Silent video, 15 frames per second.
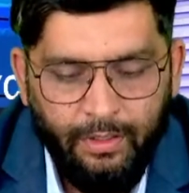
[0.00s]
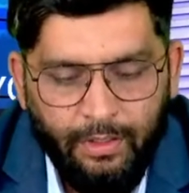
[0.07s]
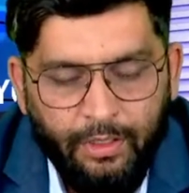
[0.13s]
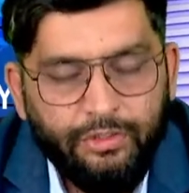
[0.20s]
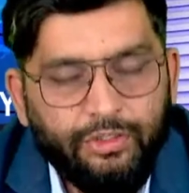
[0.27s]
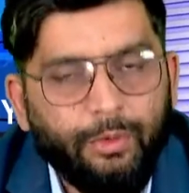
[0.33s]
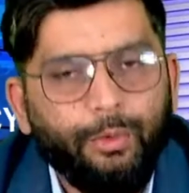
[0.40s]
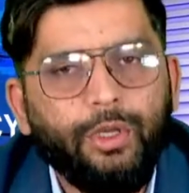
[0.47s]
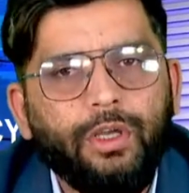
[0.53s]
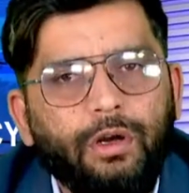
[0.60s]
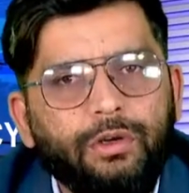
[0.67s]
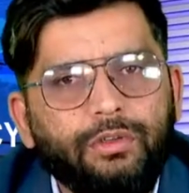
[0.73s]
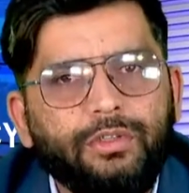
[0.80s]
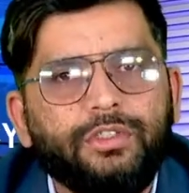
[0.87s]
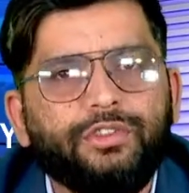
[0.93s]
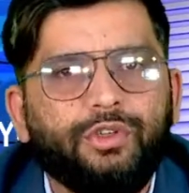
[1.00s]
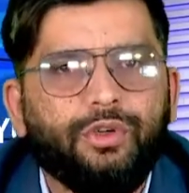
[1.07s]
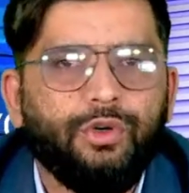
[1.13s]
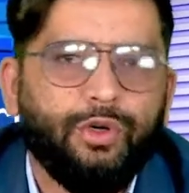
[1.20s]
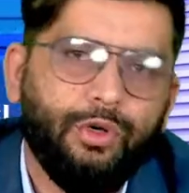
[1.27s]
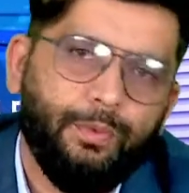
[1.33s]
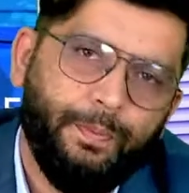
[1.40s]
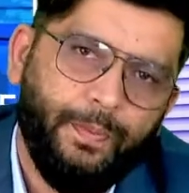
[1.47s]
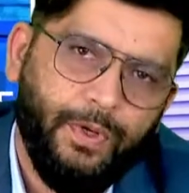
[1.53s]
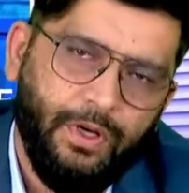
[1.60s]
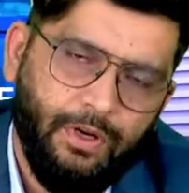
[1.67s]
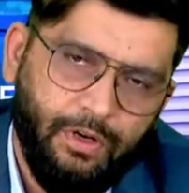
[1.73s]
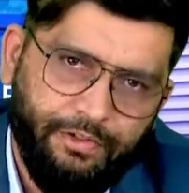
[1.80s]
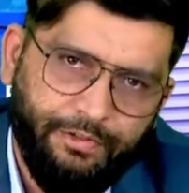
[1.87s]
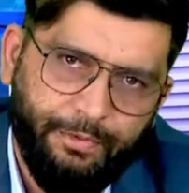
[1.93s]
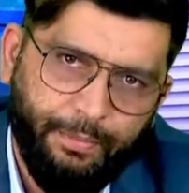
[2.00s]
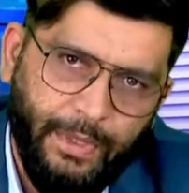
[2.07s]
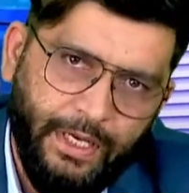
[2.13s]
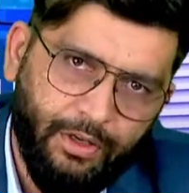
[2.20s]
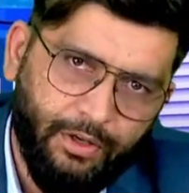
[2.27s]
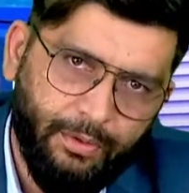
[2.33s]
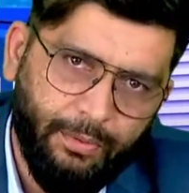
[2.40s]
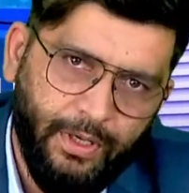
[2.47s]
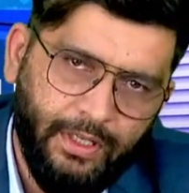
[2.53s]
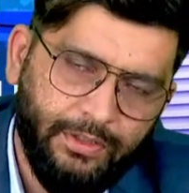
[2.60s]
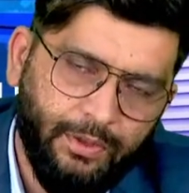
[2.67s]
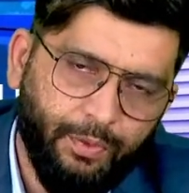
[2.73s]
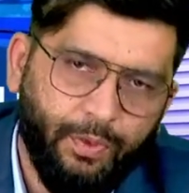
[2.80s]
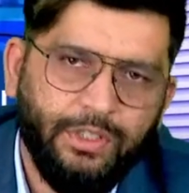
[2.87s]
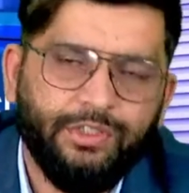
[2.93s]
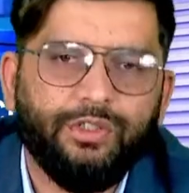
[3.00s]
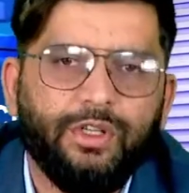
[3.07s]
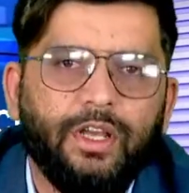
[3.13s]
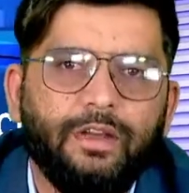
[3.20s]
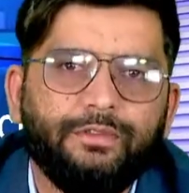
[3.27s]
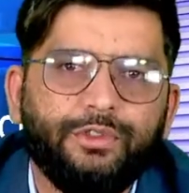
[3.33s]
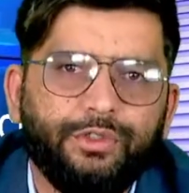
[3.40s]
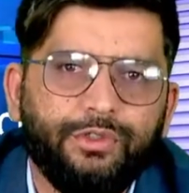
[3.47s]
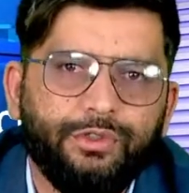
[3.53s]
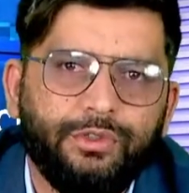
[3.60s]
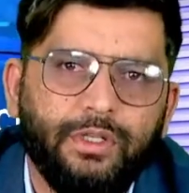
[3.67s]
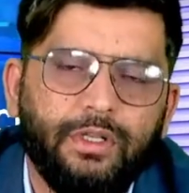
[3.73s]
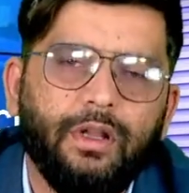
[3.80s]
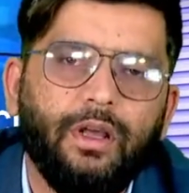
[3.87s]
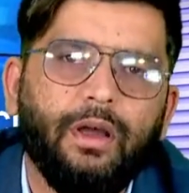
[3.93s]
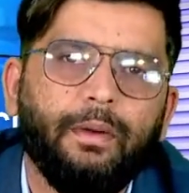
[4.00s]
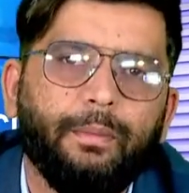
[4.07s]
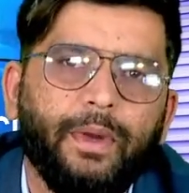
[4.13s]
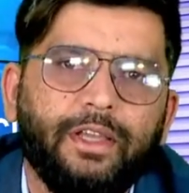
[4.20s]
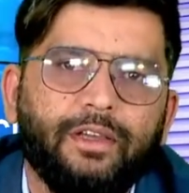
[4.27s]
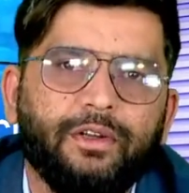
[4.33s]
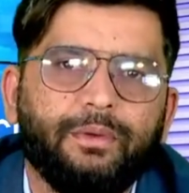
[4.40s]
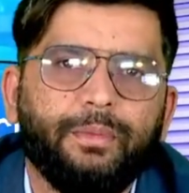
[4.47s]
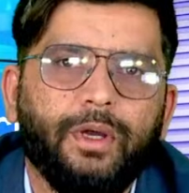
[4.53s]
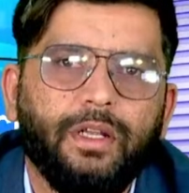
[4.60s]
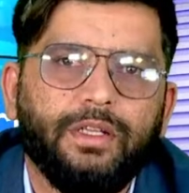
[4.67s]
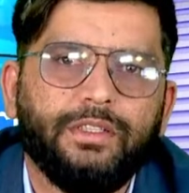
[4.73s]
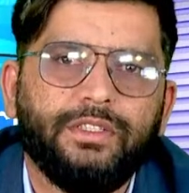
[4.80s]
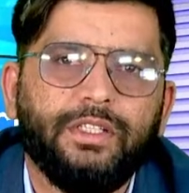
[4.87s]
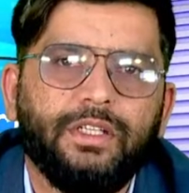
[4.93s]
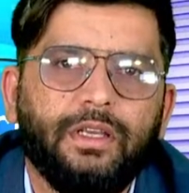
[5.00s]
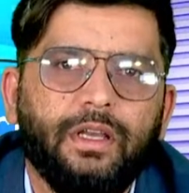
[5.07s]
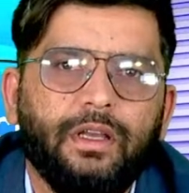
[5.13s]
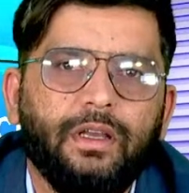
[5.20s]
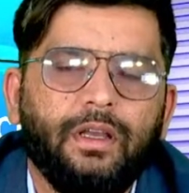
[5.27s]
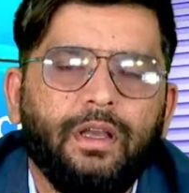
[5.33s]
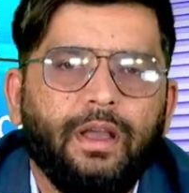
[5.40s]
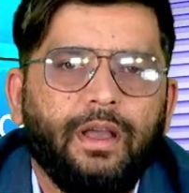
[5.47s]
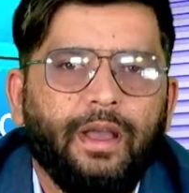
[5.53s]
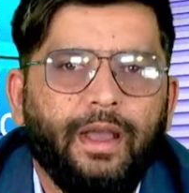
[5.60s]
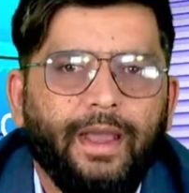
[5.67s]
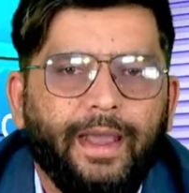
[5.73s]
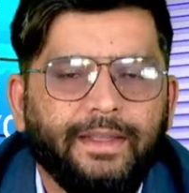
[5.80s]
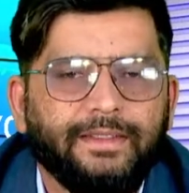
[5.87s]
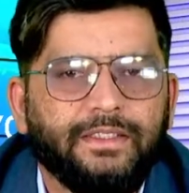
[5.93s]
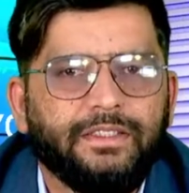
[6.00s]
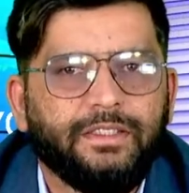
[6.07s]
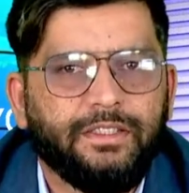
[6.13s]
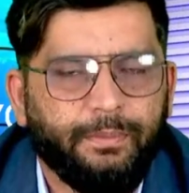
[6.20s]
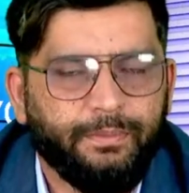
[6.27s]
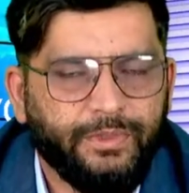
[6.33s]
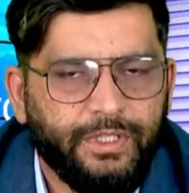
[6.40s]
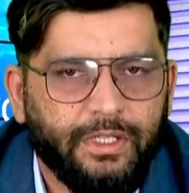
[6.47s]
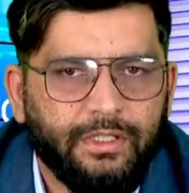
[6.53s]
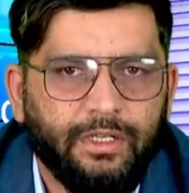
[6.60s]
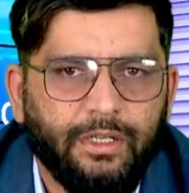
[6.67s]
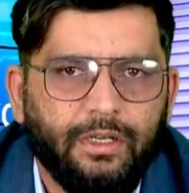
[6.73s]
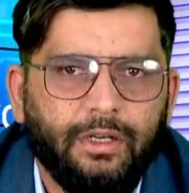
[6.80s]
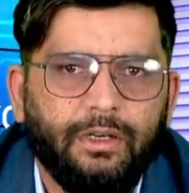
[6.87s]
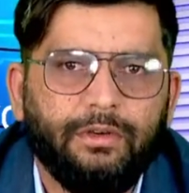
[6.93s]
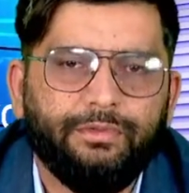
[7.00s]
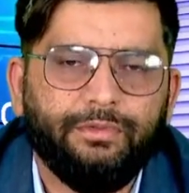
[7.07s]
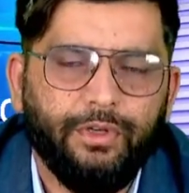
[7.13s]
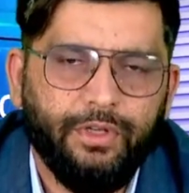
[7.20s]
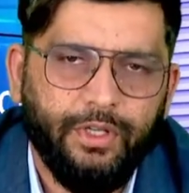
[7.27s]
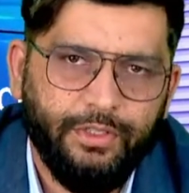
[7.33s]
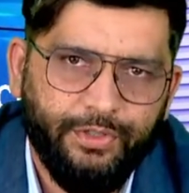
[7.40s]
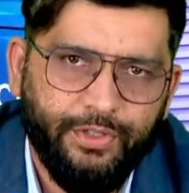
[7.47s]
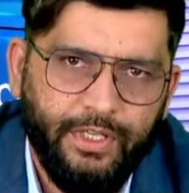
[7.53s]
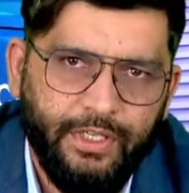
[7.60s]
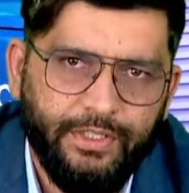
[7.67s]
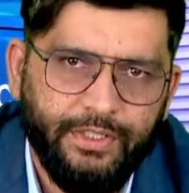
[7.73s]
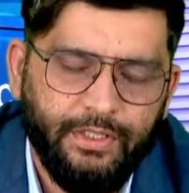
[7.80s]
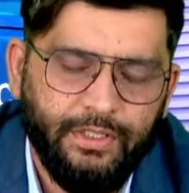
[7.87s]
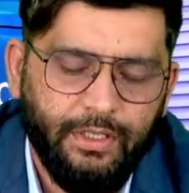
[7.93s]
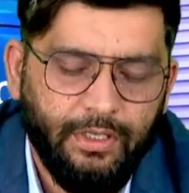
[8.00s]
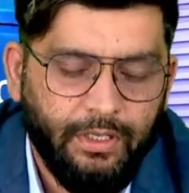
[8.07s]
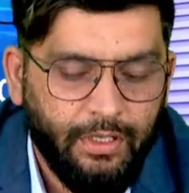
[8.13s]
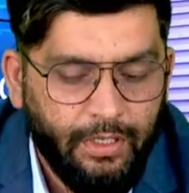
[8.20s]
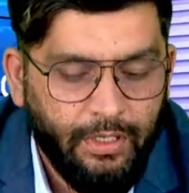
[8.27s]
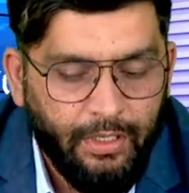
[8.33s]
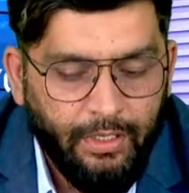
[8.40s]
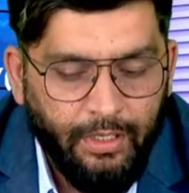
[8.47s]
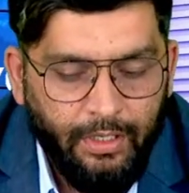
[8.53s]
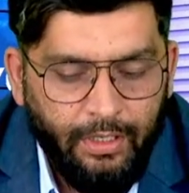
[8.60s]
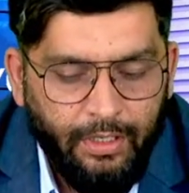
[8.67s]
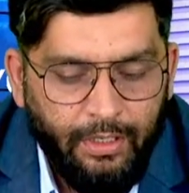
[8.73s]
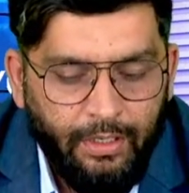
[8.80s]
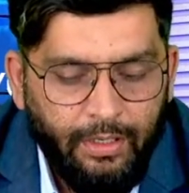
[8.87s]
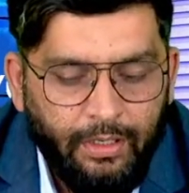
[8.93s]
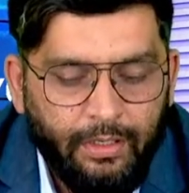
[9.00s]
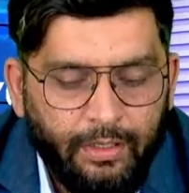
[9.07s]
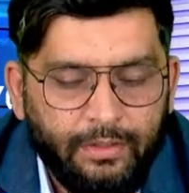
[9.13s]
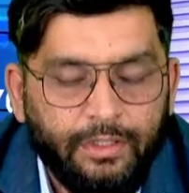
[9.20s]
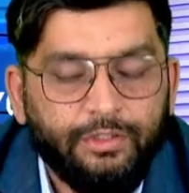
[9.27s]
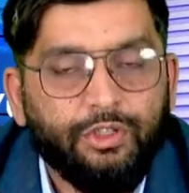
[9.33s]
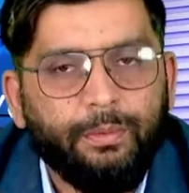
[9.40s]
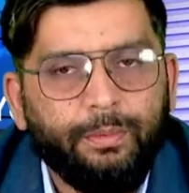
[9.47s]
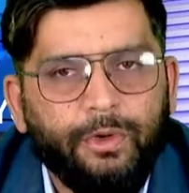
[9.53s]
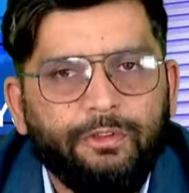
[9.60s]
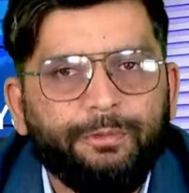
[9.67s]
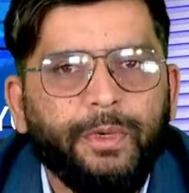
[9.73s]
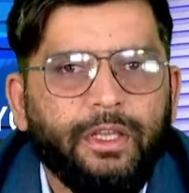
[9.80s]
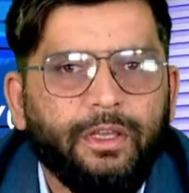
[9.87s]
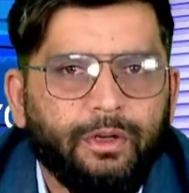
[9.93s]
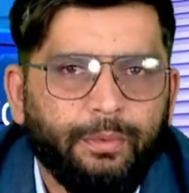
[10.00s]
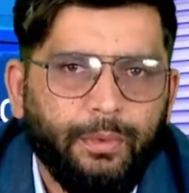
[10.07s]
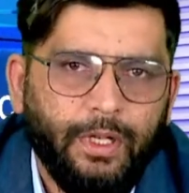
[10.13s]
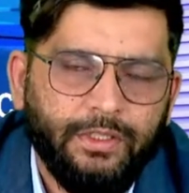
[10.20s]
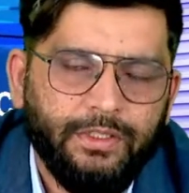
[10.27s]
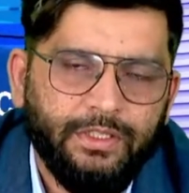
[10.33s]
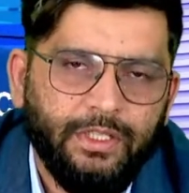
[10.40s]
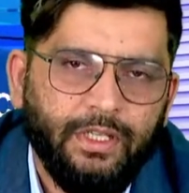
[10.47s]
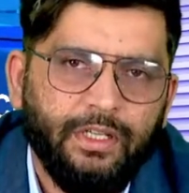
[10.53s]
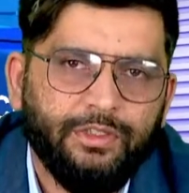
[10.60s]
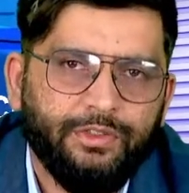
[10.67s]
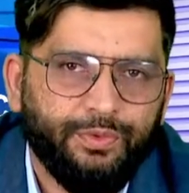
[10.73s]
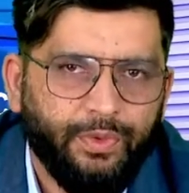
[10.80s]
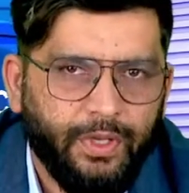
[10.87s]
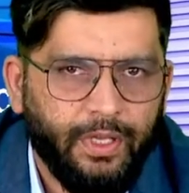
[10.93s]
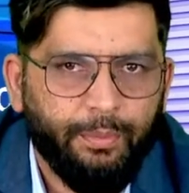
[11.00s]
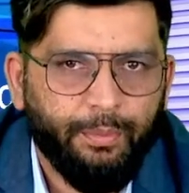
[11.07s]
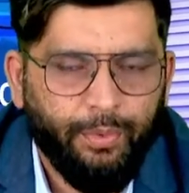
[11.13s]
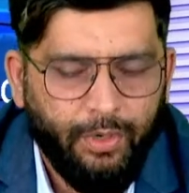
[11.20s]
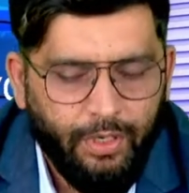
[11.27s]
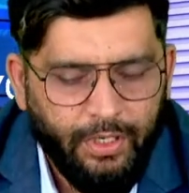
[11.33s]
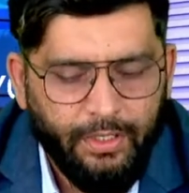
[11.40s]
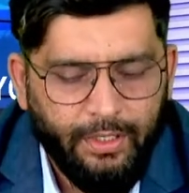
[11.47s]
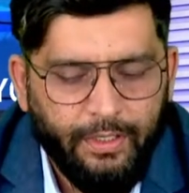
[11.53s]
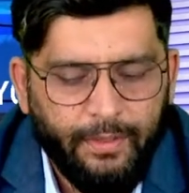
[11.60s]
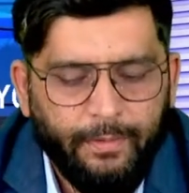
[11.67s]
So moving on to the scope of microbiology. Once you have chosen microbiology as a subject for your education, the scope of microbiology is very important.